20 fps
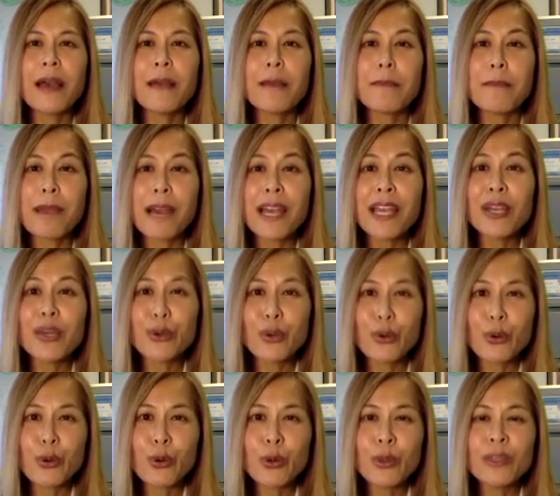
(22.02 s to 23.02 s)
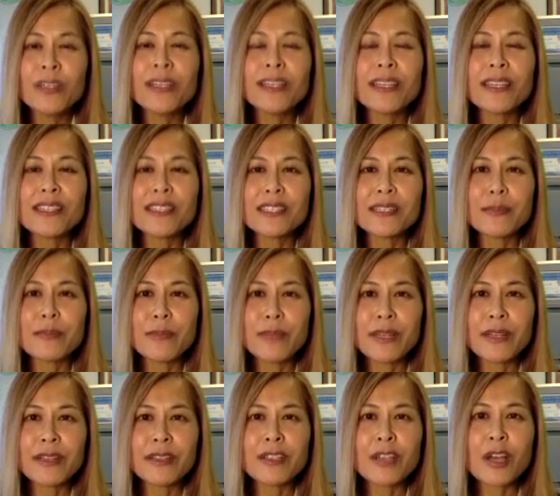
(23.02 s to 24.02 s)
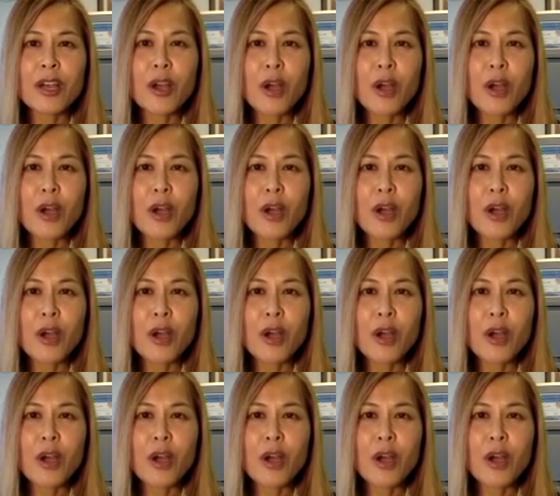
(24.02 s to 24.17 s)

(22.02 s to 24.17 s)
My goal is to build a